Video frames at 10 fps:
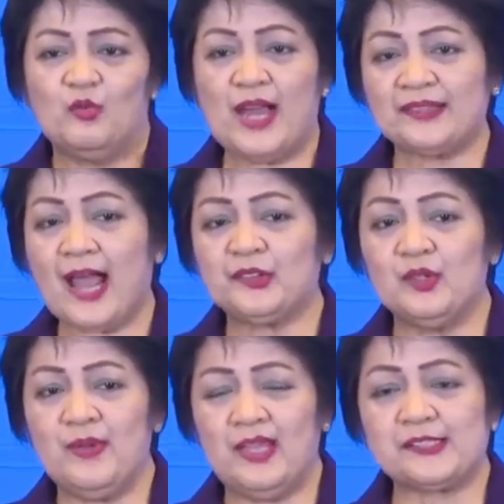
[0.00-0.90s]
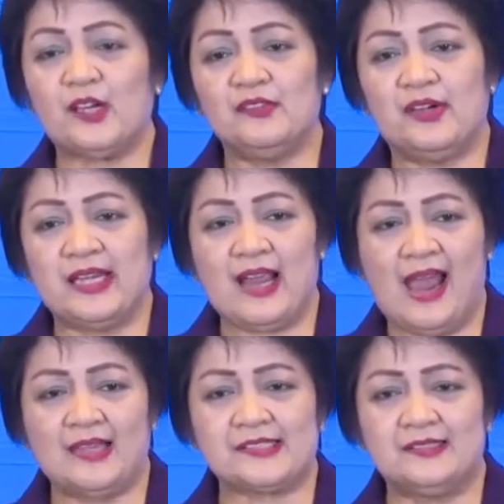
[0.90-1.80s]
What Atomy is offering
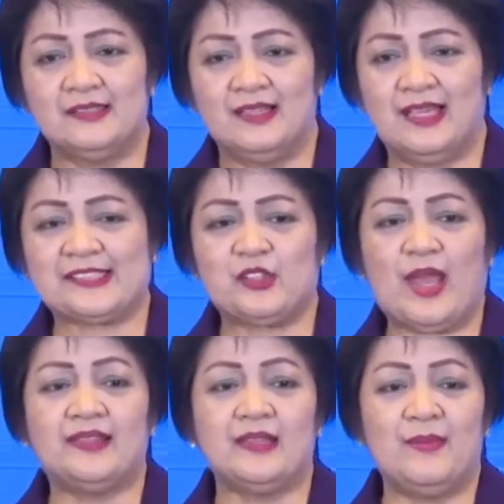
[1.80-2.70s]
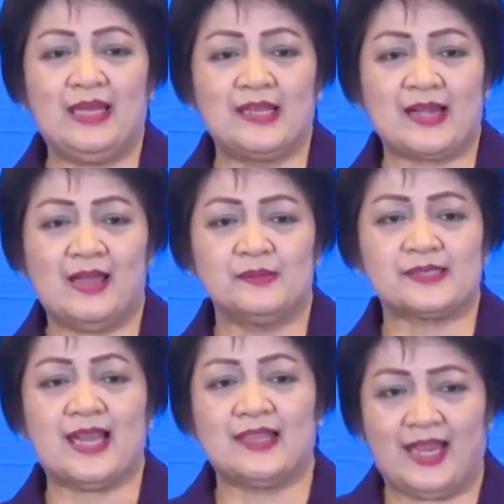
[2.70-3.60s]
us is 20
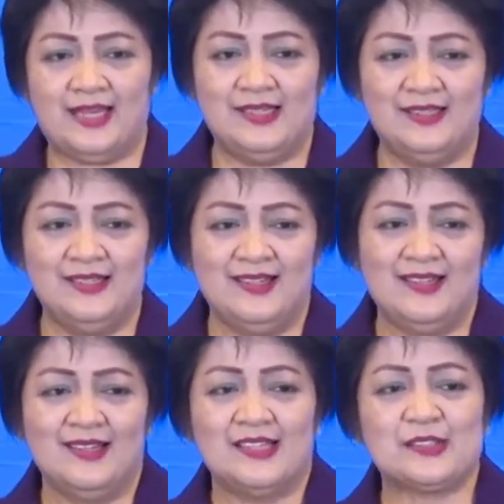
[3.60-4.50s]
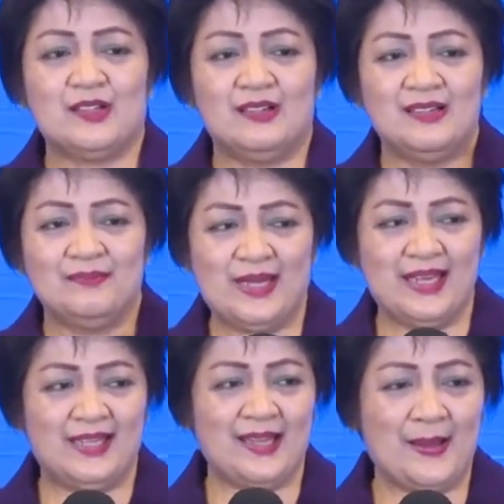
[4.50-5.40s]
milligrams a day. So
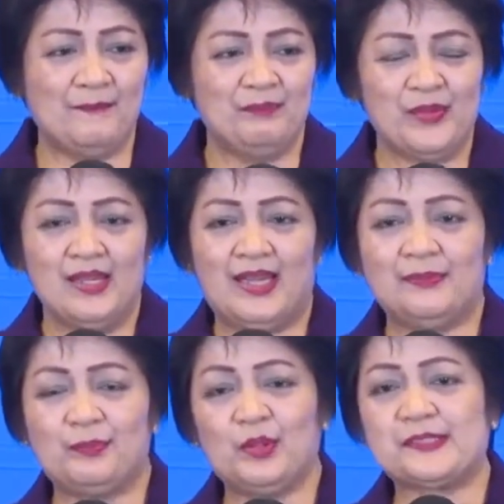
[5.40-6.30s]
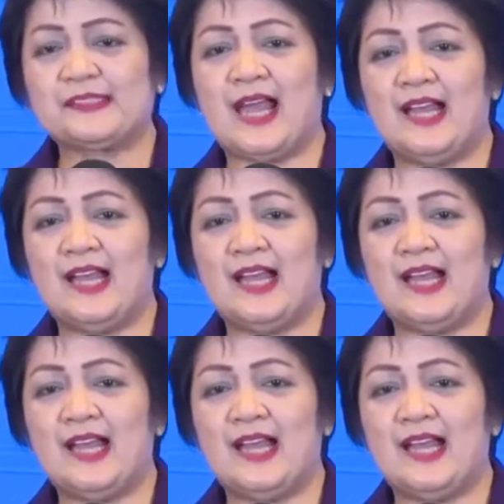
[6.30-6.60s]
meaning it puts